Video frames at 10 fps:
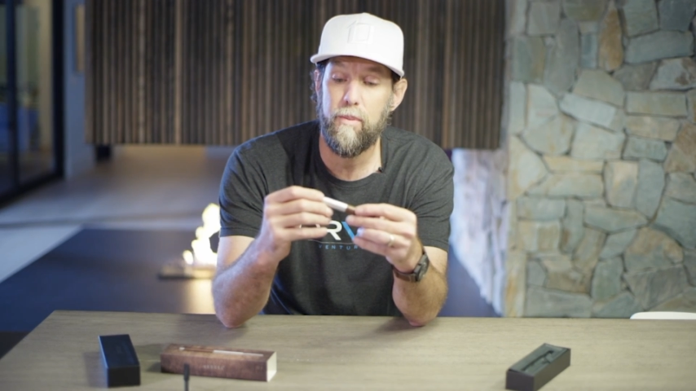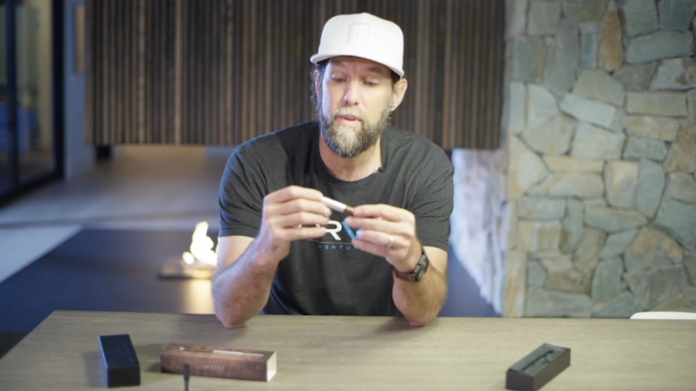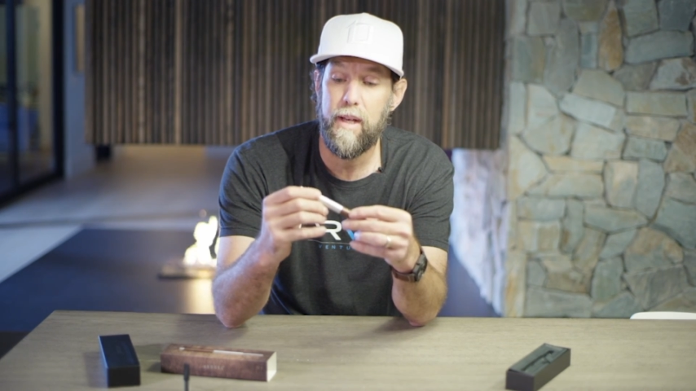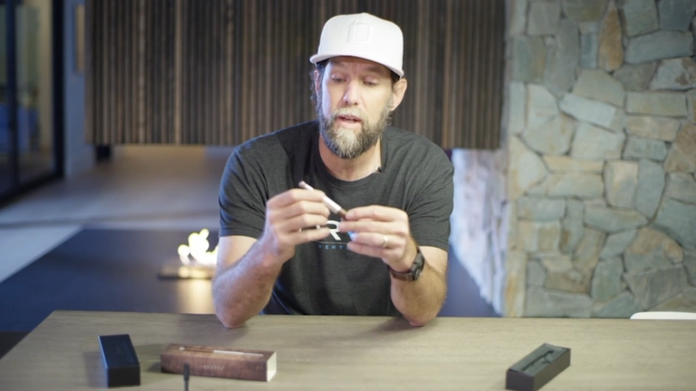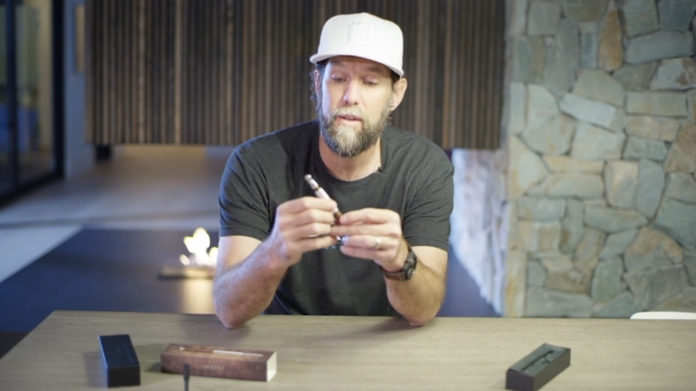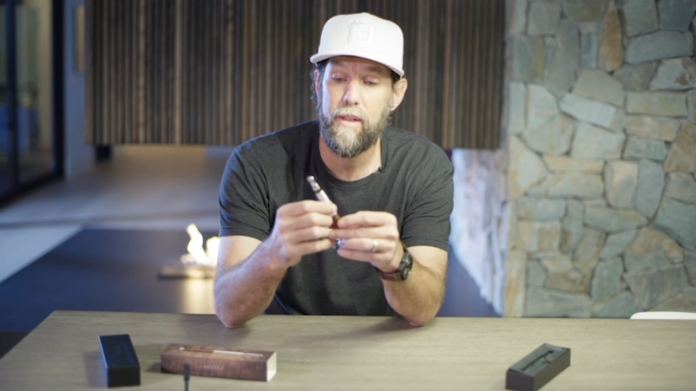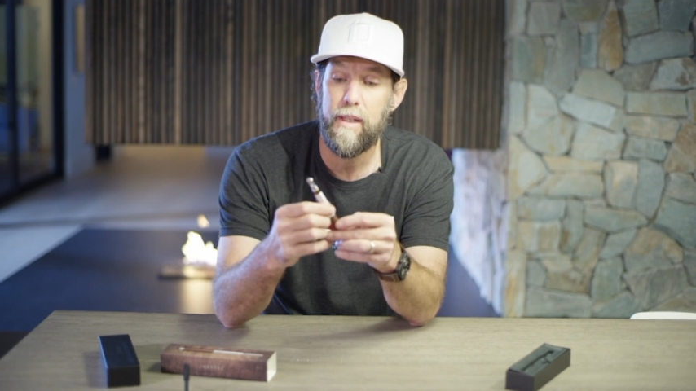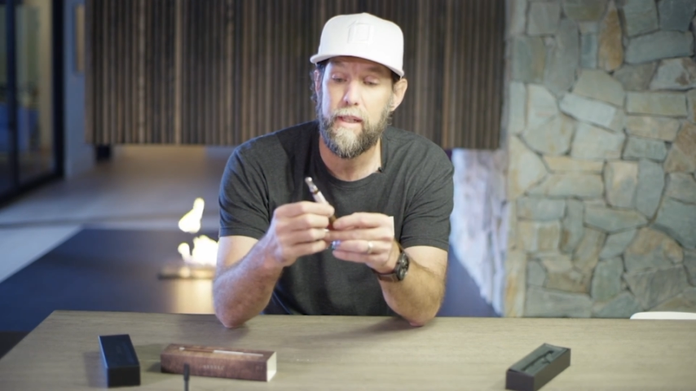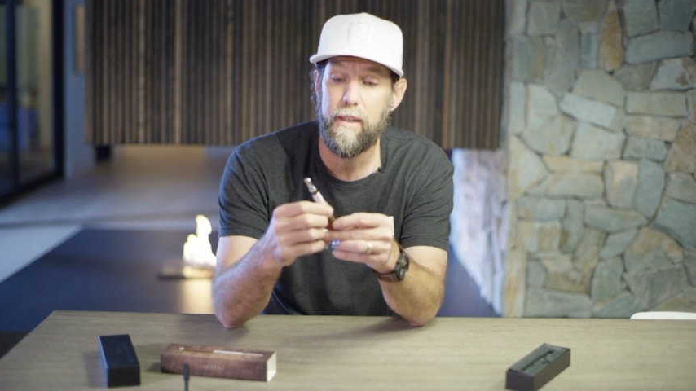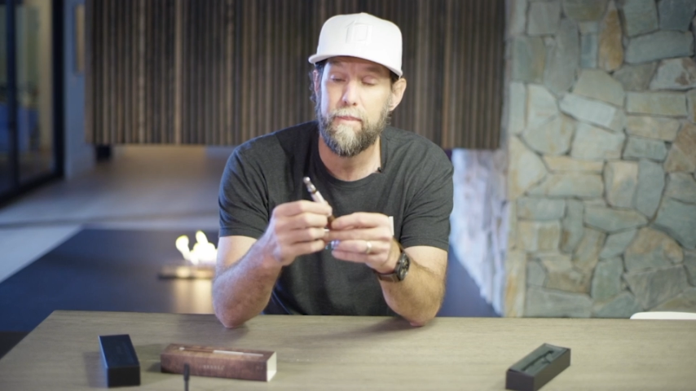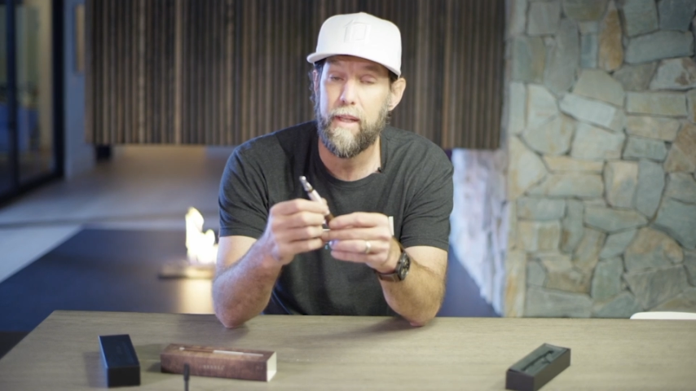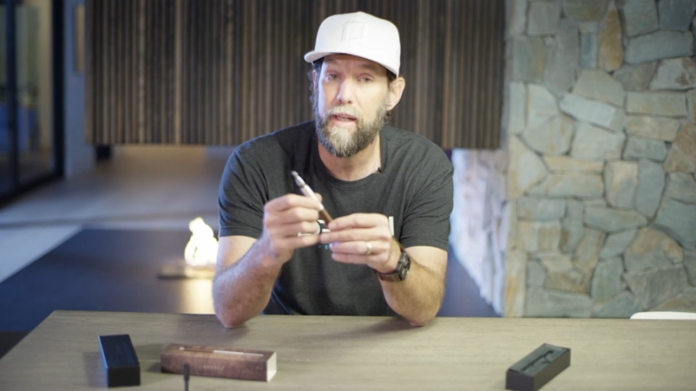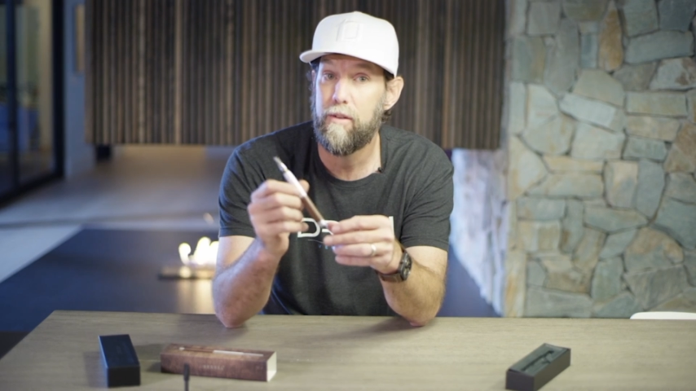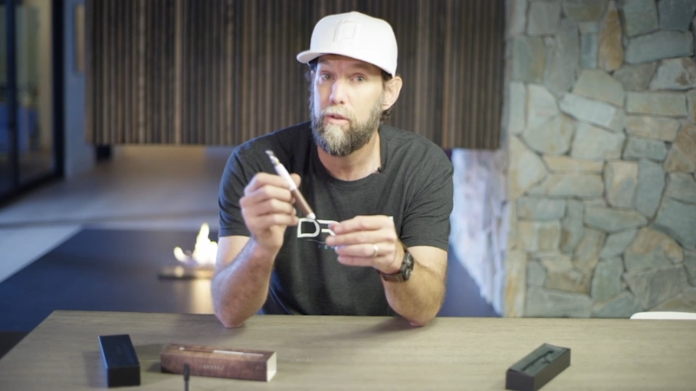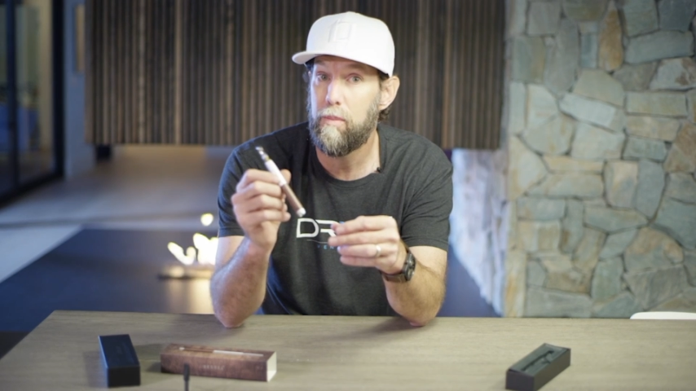without
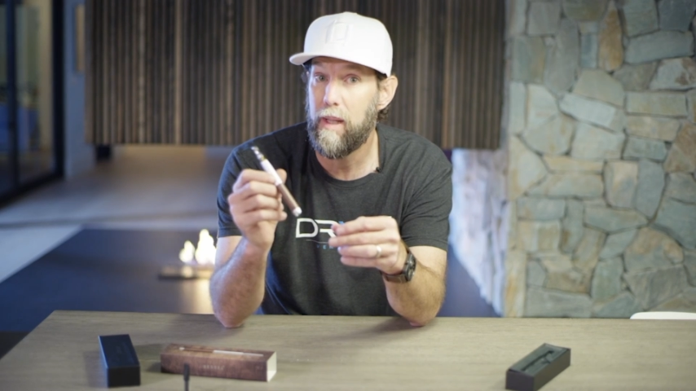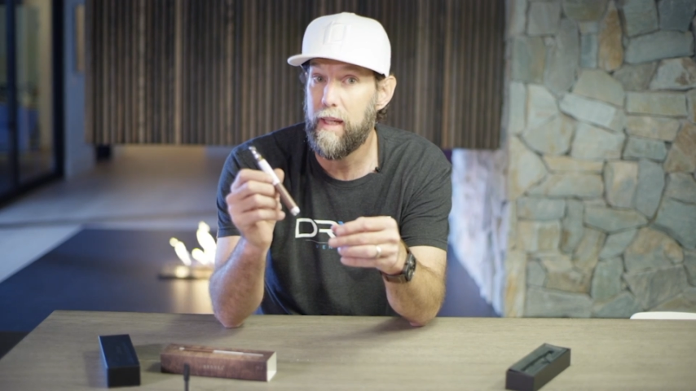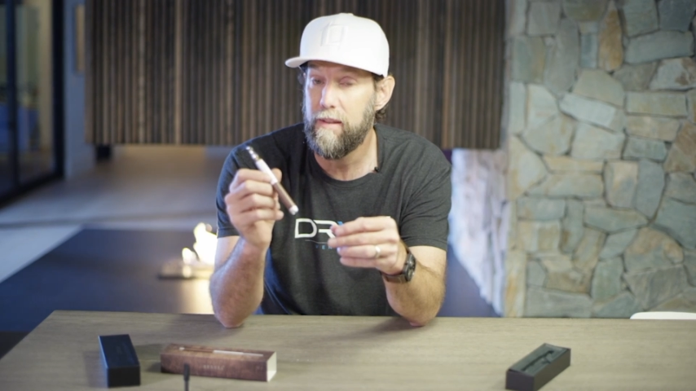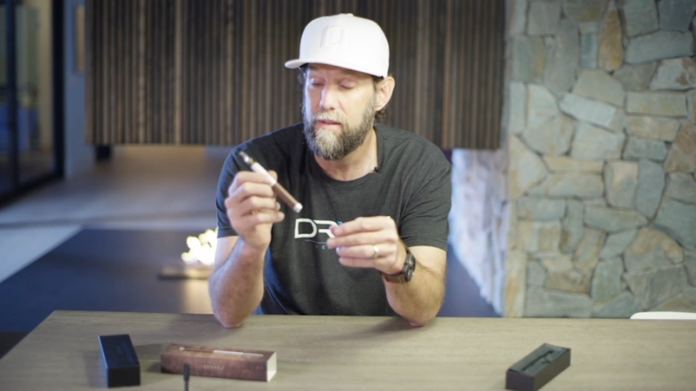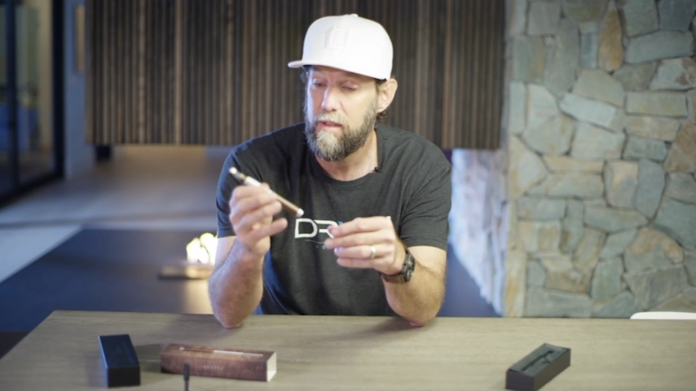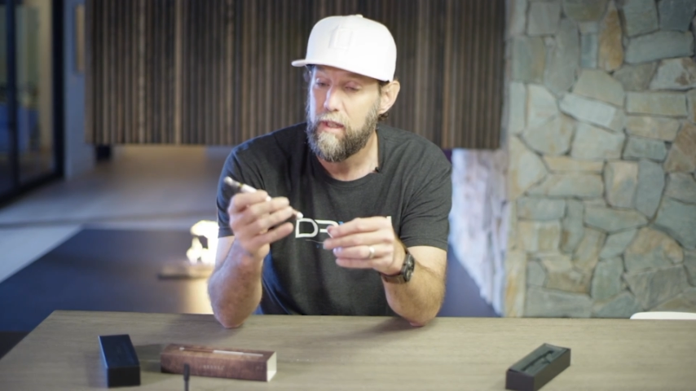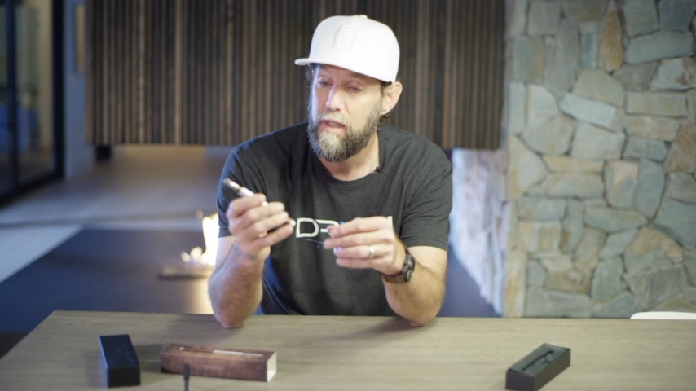getting too blazed.